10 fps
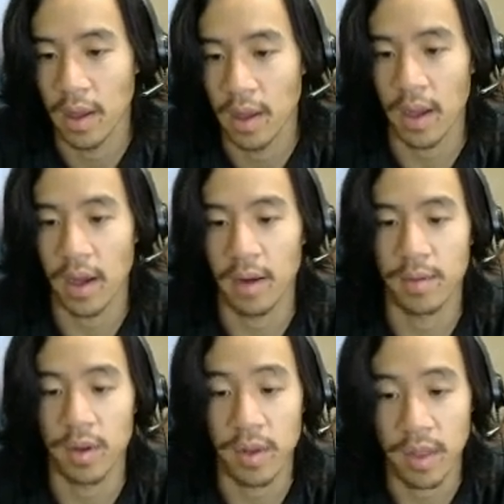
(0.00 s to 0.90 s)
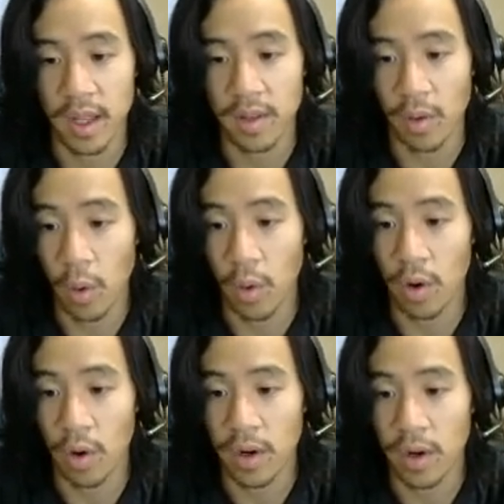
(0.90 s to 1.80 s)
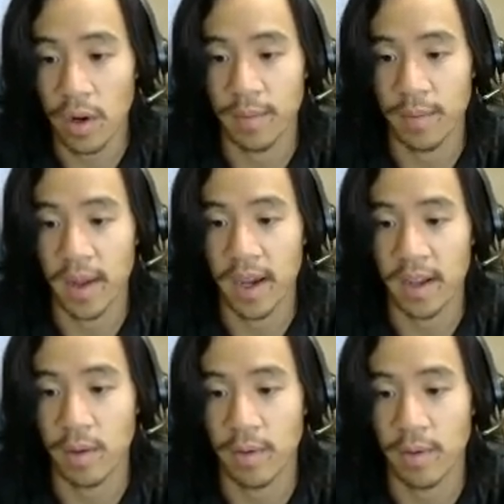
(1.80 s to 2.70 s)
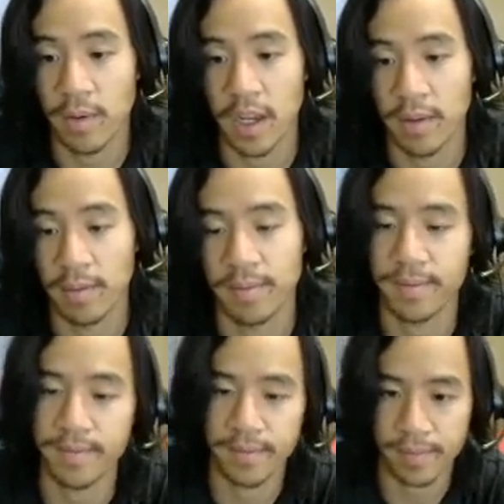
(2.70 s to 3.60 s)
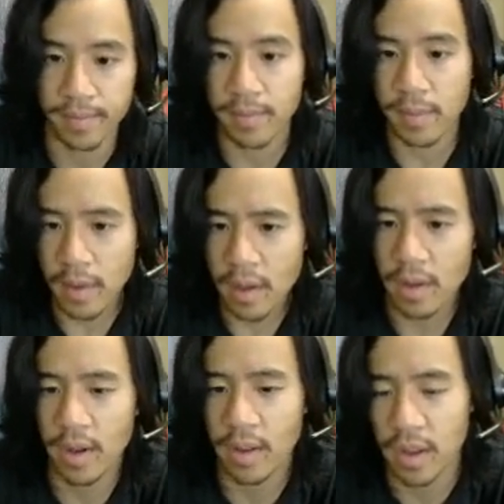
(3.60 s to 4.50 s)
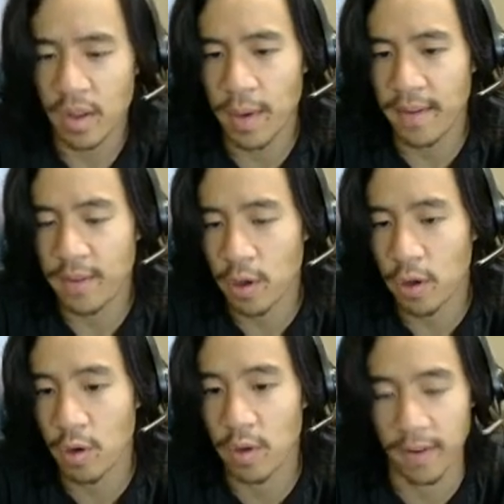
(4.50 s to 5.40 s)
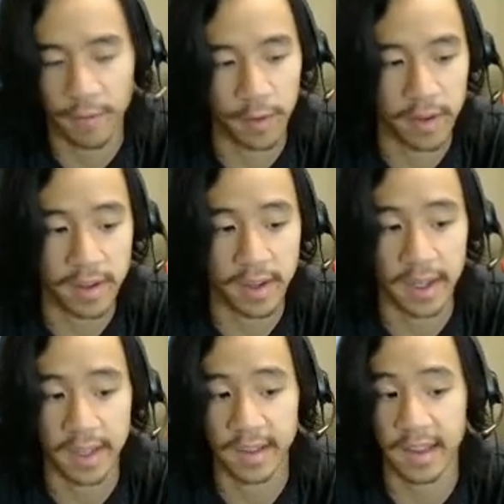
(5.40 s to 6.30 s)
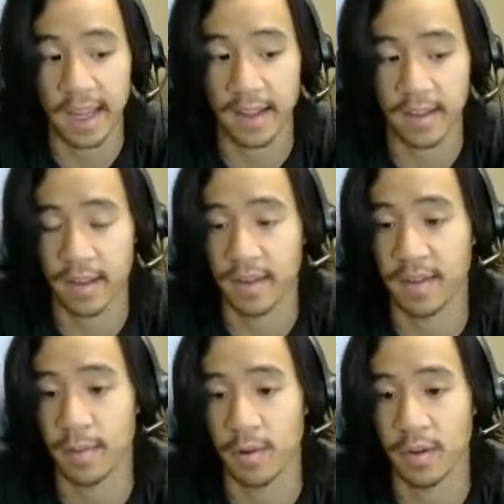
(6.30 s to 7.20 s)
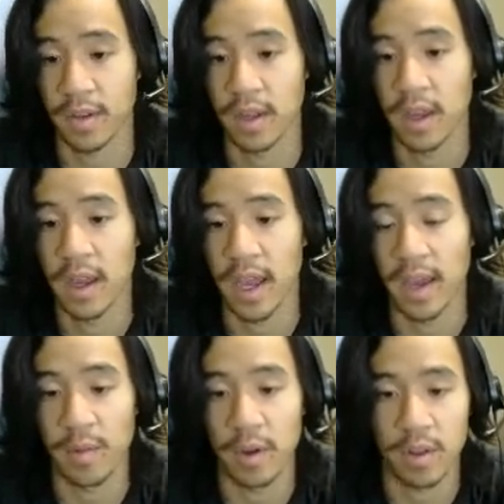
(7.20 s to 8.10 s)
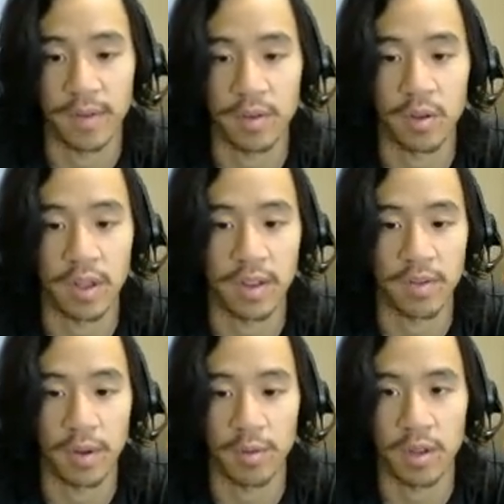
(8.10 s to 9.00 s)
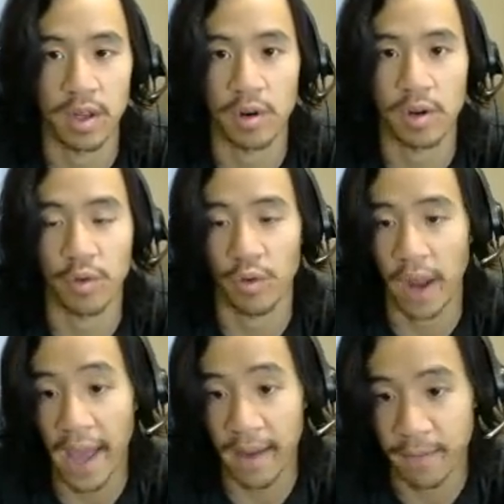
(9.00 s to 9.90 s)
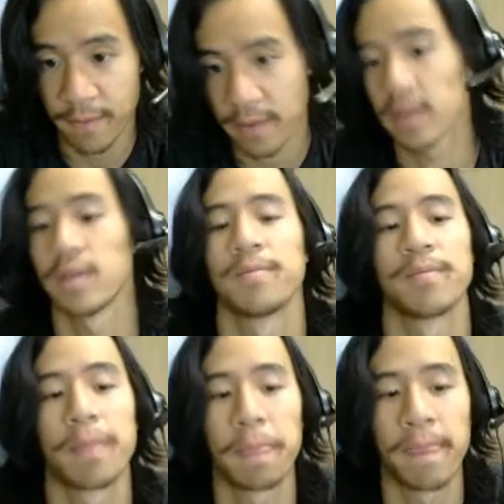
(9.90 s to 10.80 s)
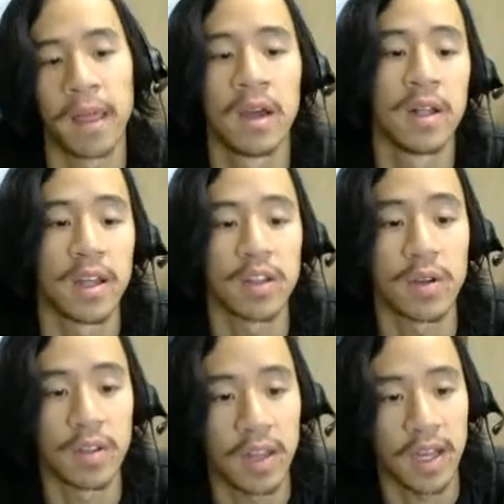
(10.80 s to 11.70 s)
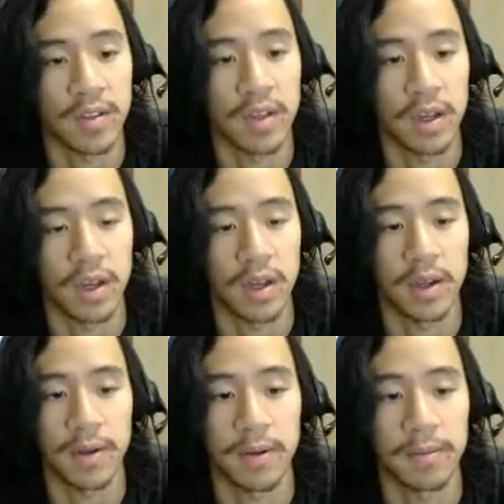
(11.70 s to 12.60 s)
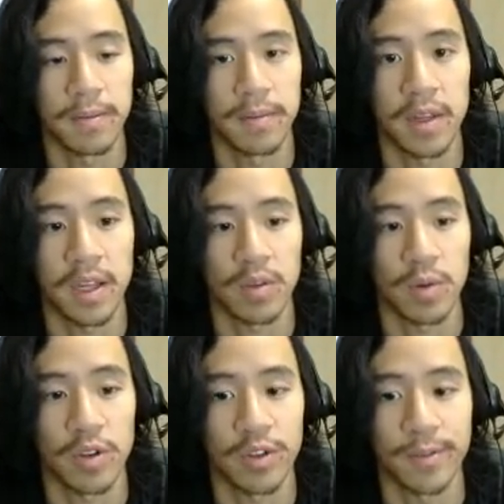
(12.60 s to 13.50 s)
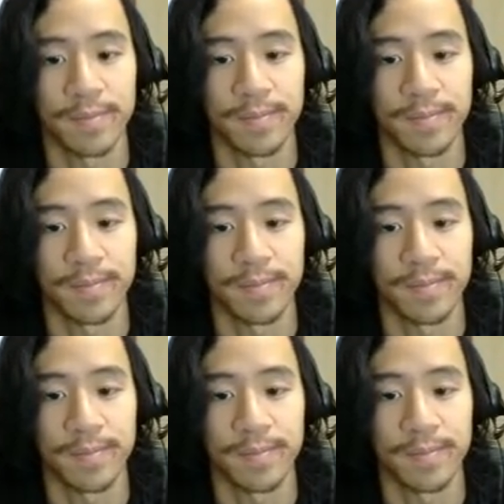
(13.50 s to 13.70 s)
So it's this or from 9 to infinity. So as you can see, we have 2 different sets of numbers, and we also have 2 sets of numbers in our graph. Let's go on to the next question.